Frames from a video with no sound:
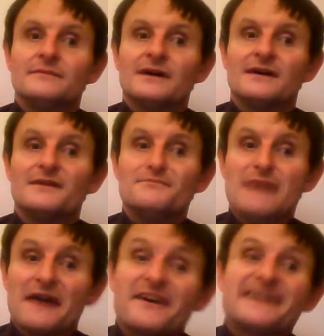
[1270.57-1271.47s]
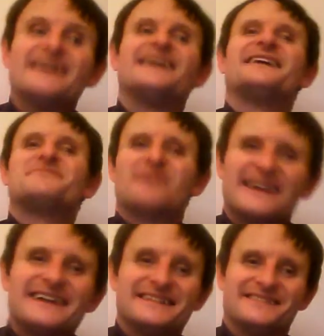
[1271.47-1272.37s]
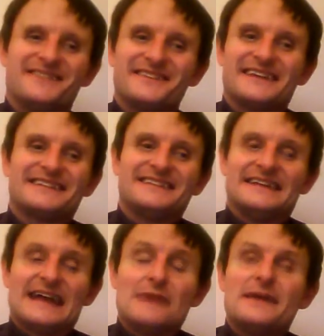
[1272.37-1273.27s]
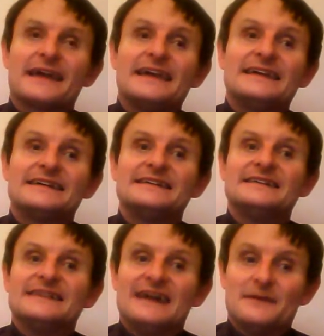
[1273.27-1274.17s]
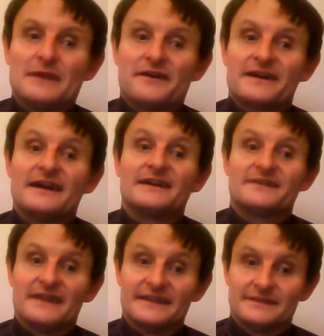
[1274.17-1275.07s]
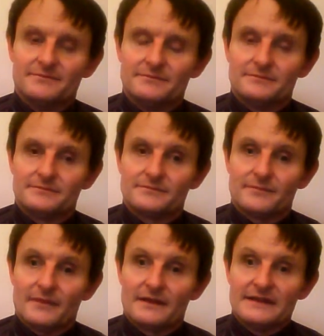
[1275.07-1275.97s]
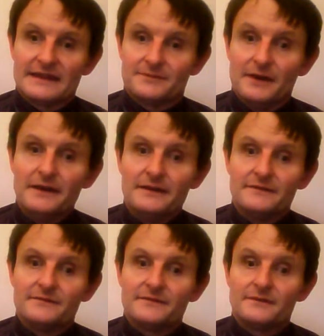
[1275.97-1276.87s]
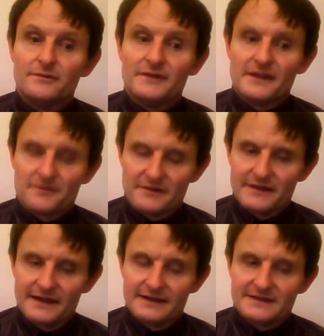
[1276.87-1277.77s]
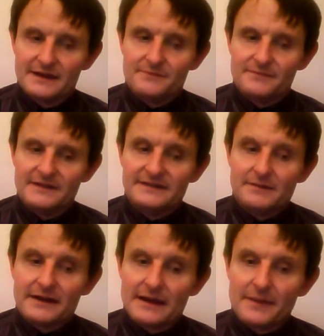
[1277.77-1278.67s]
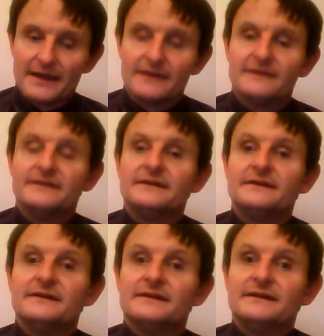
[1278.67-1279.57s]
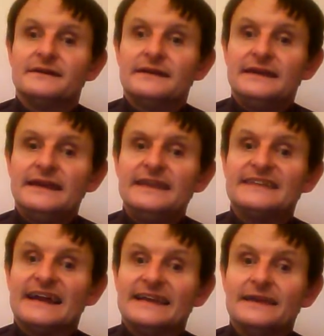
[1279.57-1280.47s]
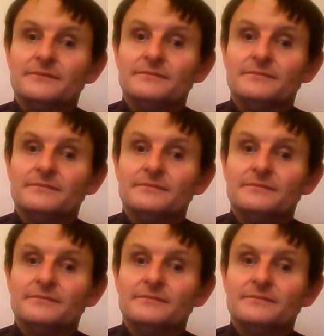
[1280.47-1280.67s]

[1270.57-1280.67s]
America. Brilliant. Fantastic. Amérique, America. Great. Next one. Oh, another easy one coming. Italy.